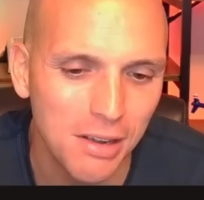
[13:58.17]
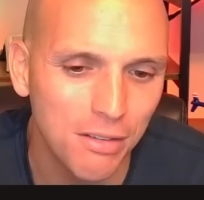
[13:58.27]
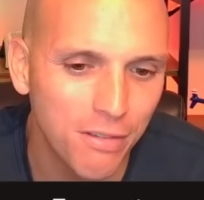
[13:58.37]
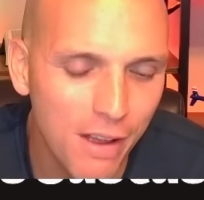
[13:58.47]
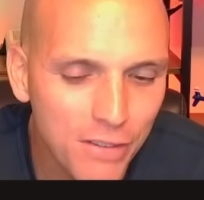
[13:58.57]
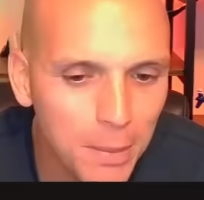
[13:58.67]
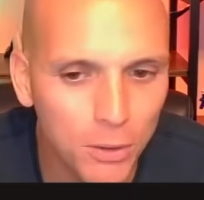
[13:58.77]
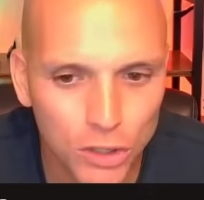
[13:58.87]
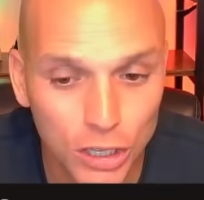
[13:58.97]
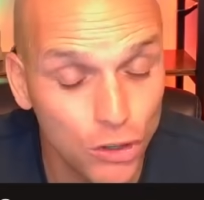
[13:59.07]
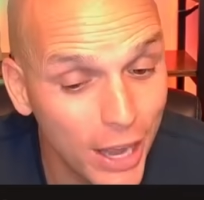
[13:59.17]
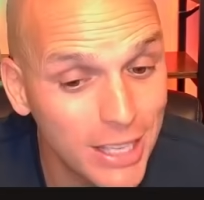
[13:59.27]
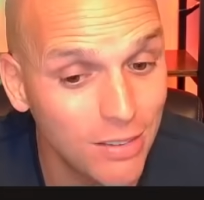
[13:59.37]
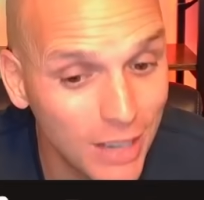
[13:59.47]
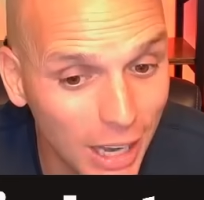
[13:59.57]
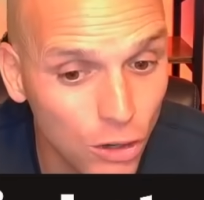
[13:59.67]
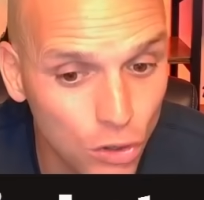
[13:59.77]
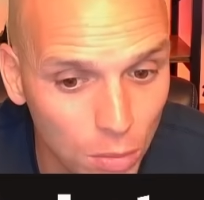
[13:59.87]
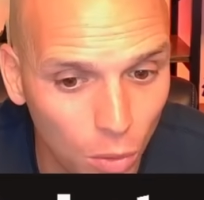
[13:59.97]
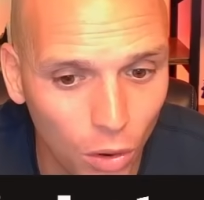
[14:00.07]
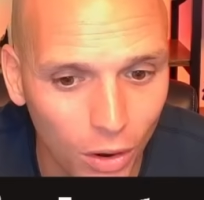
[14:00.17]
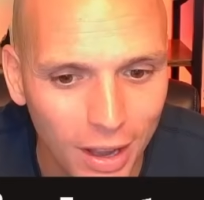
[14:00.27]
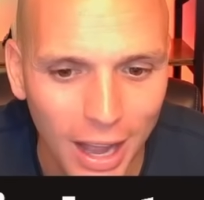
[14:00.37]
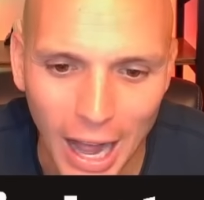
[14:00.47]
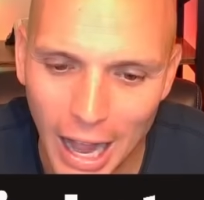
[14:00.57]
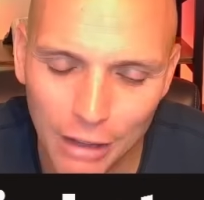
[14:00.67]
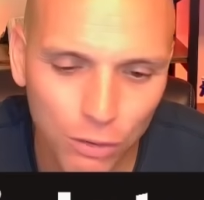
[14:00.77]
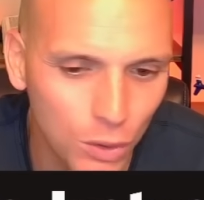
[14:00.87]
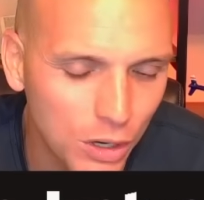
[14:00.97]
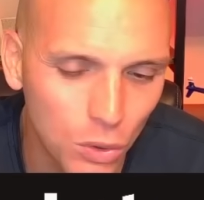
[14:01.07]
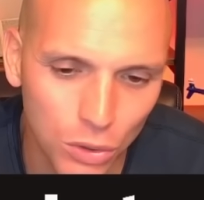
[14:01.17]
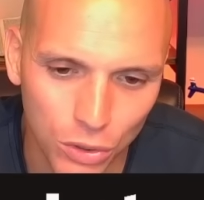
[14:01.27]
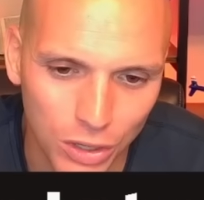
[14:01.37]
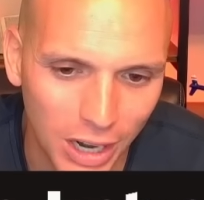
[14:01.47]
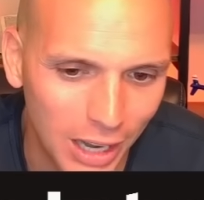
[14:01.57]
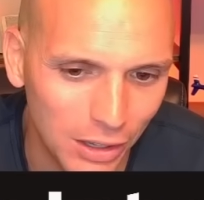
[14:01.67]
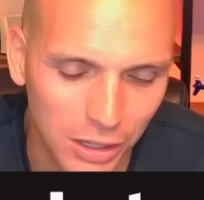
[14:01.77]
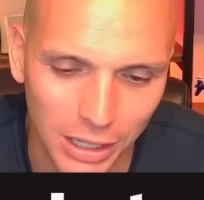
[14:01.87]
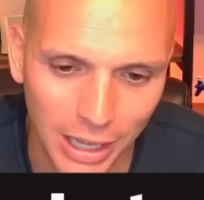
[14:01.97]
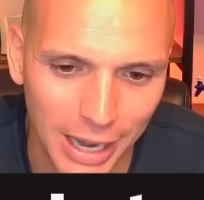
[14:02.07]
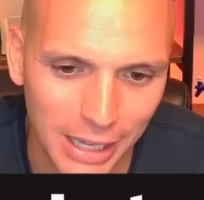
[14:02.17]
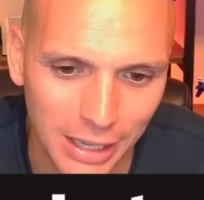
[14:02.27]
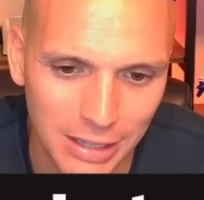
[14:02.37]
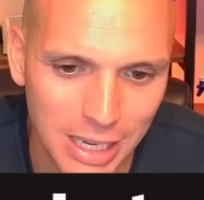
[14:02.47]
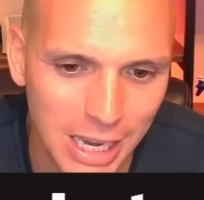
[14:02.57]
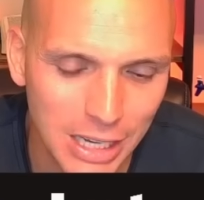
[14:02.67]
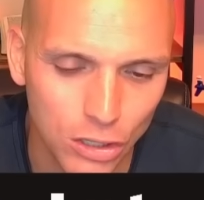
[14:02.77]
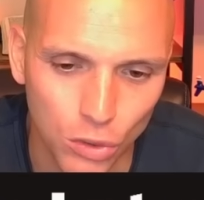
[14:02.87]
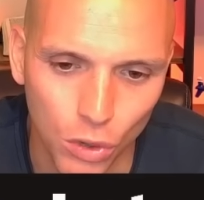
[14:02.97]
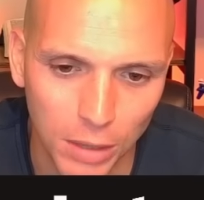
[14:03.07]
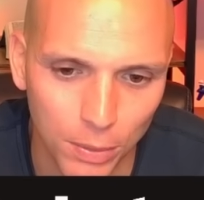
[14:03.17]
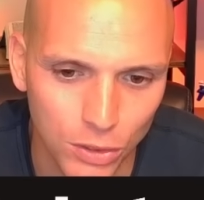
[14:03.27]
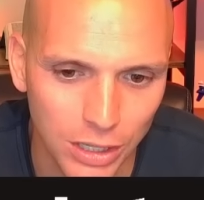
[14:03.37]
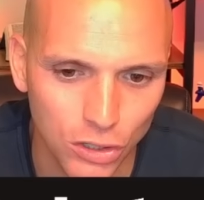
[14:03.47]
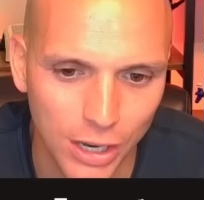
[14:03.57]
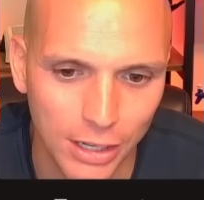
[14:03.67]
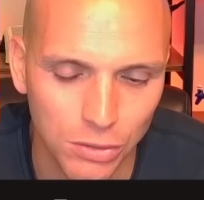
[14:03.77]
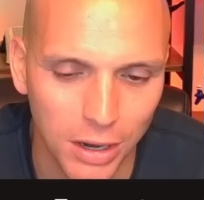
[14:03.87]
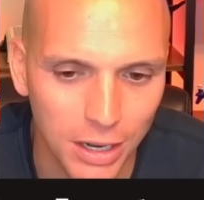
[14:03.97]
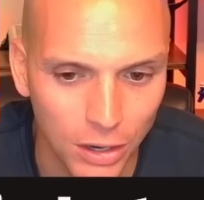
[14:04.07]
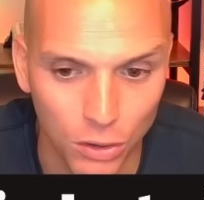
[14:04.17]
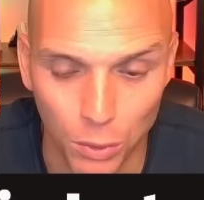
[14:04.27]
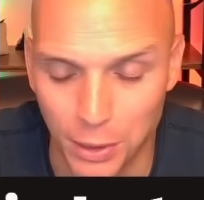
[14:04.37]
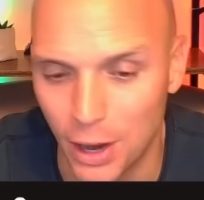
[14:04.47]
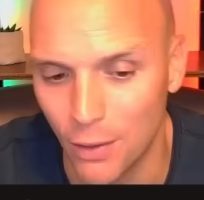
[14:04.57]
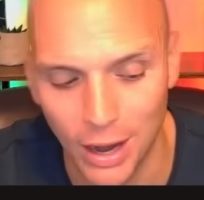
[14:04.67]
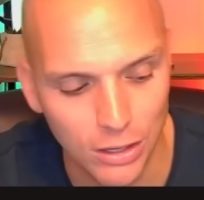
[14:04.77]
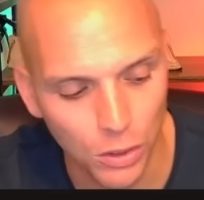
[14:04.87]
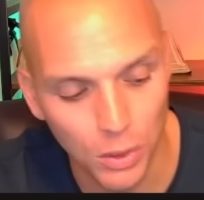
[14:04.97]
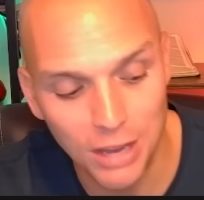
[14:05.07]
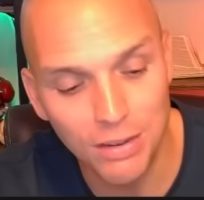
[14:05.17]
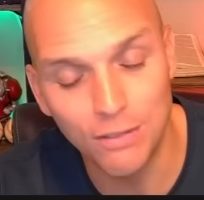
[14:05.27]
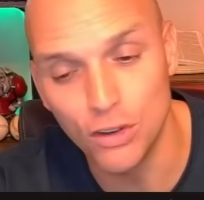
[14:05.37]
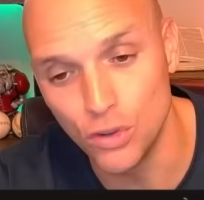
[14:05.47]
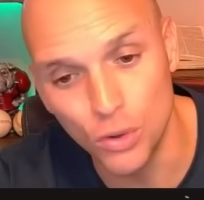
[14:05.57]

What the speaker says: 50% chance of an inch or more. I-40 corridor, not looking likely. 10 to 20% chance right in here in North Carolina. So even if you do